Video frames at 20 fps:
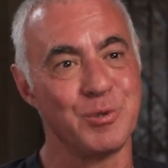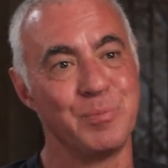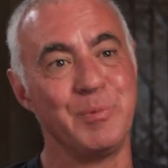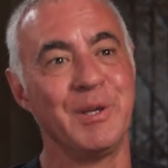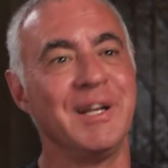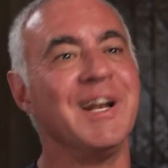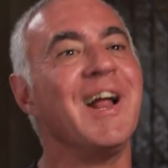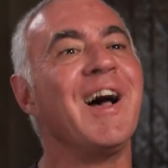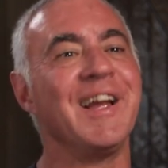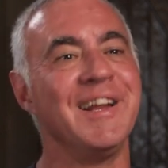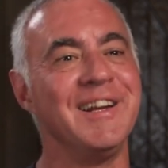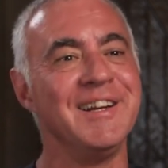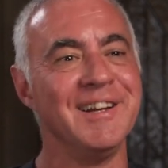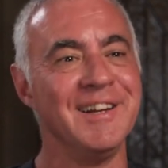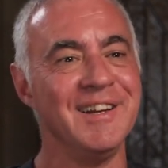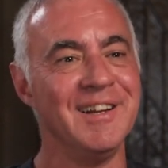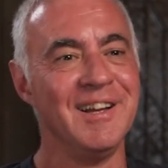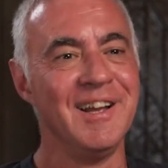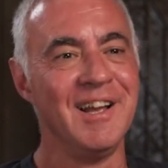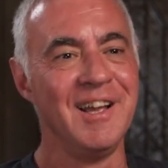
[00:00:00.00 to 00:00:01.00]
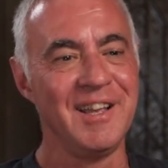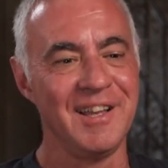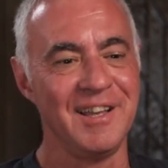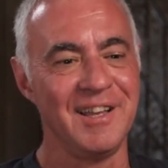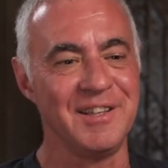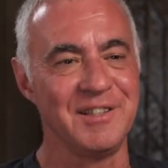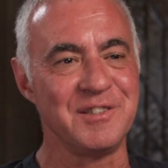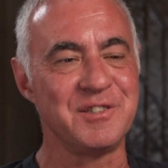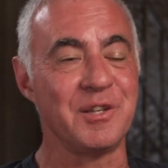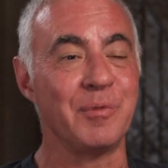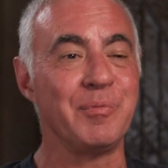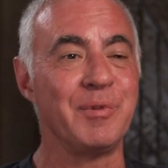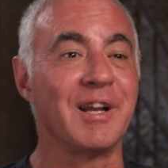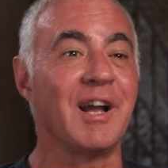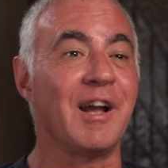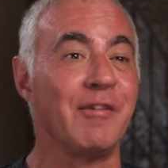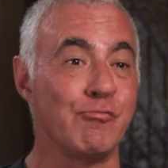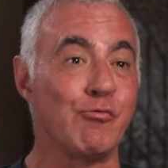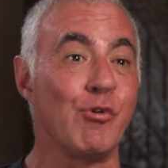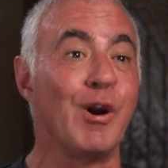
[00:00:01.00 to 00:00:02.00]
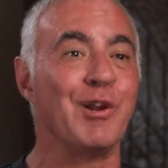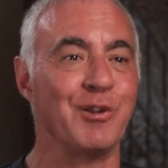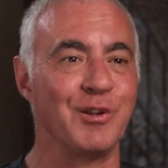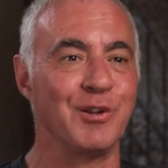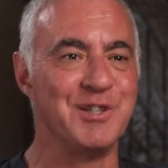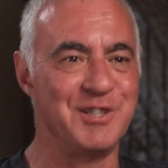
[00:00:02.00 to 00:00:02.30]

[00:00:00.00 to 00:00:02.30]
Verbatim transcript: to be night is something I've rarely